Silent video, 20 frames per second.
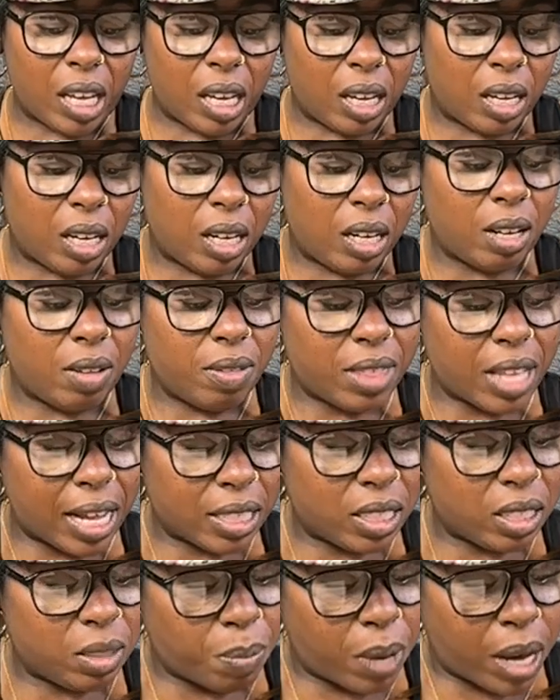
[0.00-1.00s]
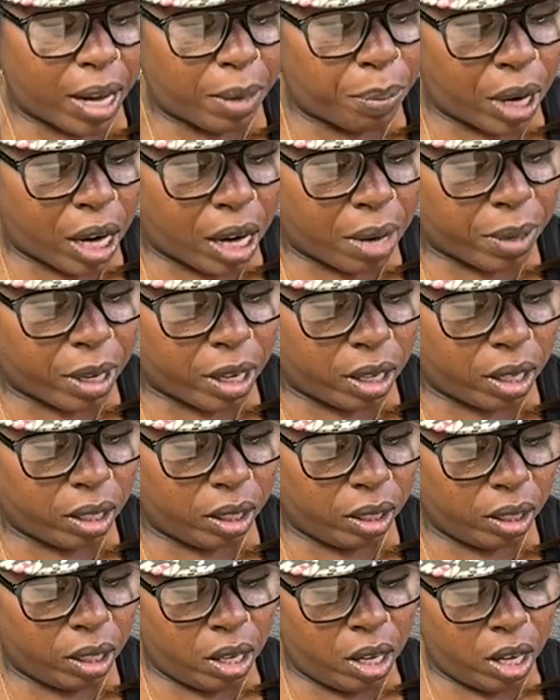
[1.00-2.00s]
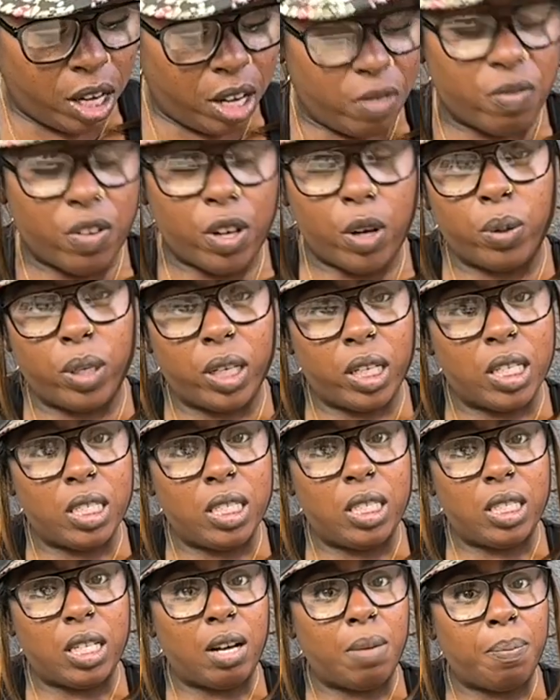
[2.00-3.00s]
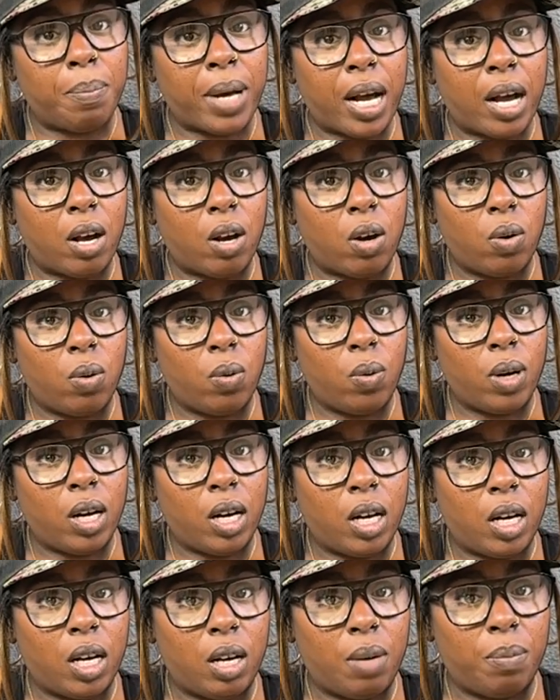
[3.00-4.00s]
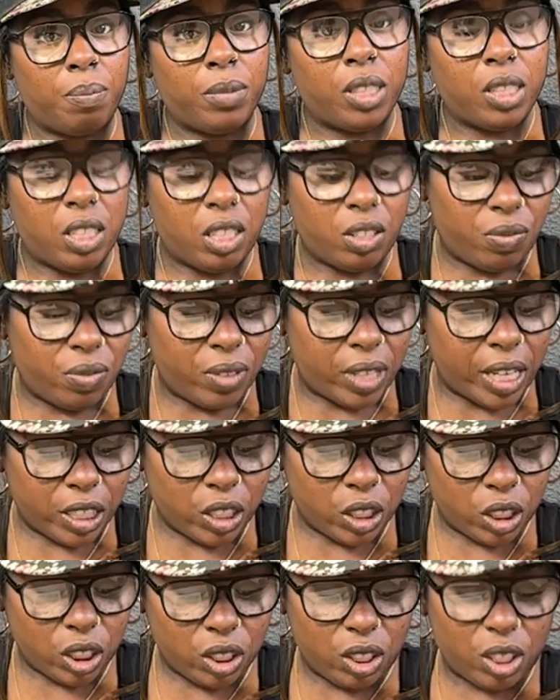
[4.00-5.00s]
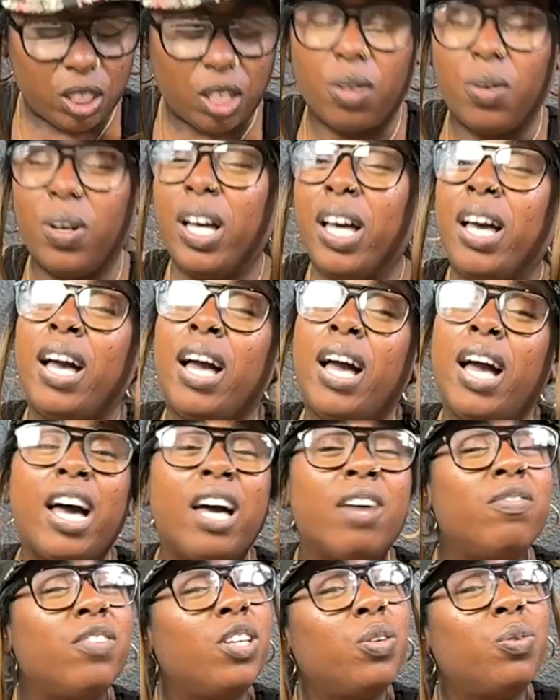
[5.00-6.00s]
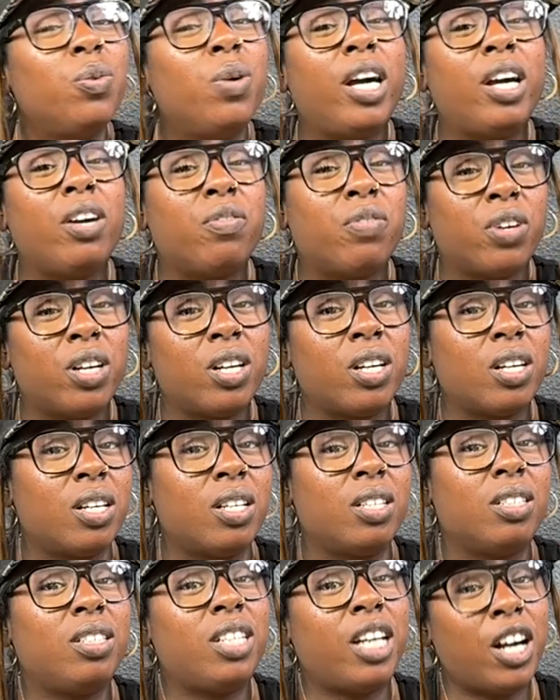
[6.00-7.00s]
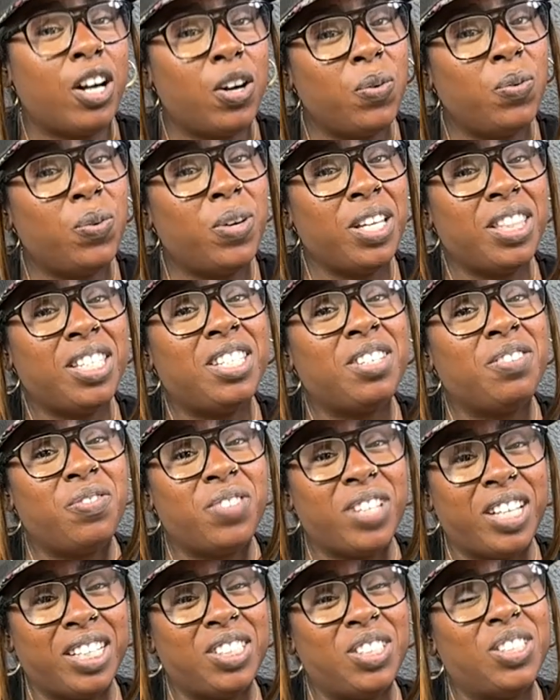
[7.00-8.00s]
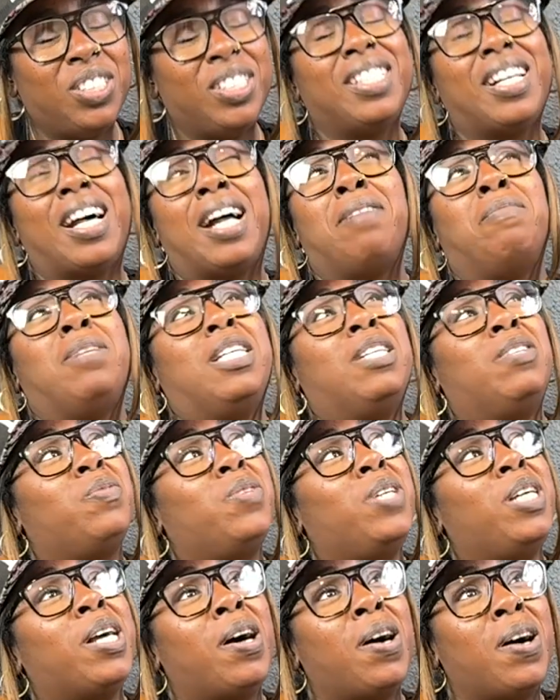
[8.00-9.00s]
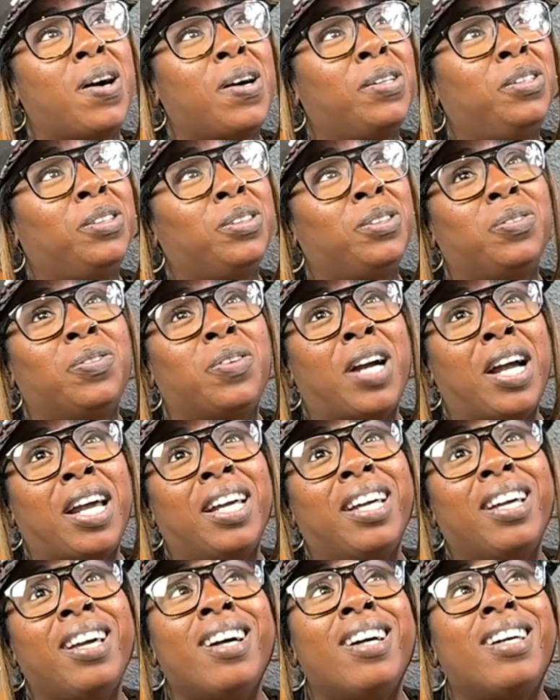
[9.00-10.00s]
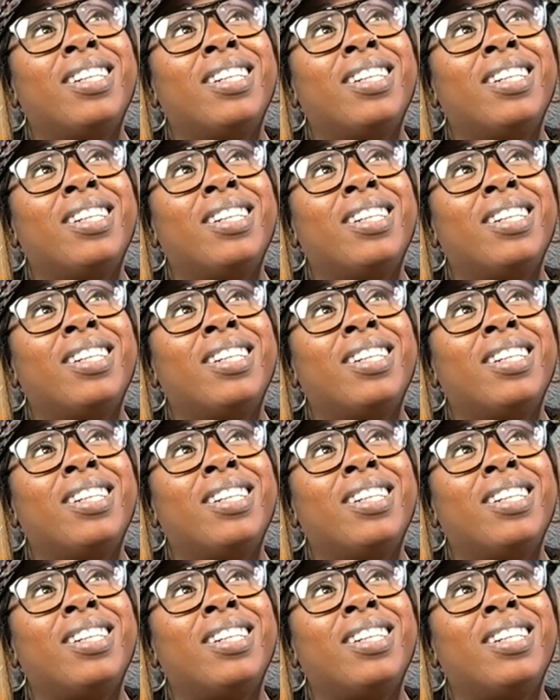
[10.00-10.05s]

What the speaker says: And that's my primary focus about deflection. So, have you ever dealt with deflection? I mean, we all do, right?